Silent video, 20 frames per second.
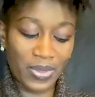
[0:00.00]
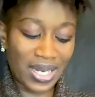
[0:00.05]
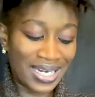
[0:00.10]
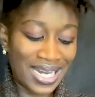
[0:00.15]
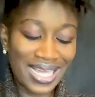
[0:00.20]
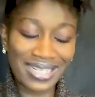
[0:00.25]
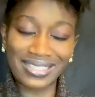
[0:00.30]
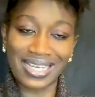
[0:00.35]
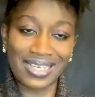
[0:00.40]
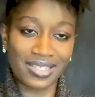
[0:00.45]

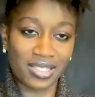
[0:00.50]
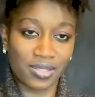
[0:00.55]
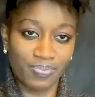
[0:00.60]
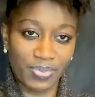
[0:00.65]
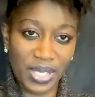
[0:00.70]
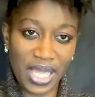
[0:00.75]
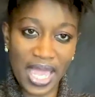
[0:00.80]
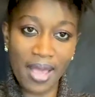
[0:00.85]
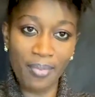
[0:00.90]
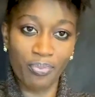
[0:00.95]
let us
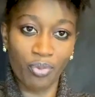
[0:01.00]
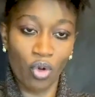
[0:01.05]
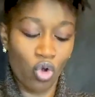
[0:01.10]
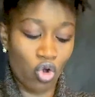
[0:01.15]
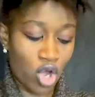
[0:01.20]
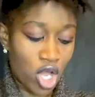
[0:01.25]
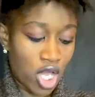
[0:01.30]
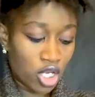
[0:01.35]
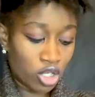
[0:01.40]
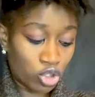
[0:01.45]
be
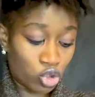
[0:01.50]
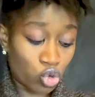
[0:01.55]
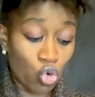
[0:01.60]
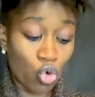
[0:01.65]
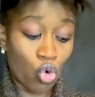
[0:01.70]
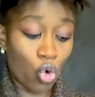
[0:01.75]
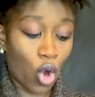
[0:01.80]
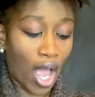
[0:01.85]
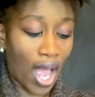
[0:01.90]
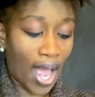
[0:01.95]
able
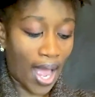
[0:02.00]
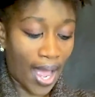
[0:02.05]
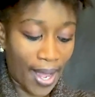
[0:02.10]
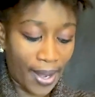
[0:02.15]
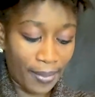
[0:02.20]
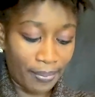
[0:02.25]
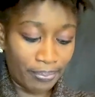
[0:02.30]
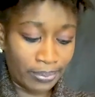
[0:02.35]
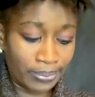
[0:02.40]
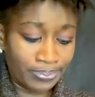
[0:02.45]
to,
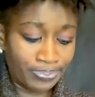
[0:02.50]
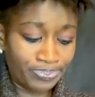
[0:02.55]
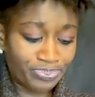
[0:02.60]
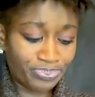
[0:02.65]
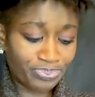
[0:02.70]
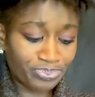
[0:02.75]
um,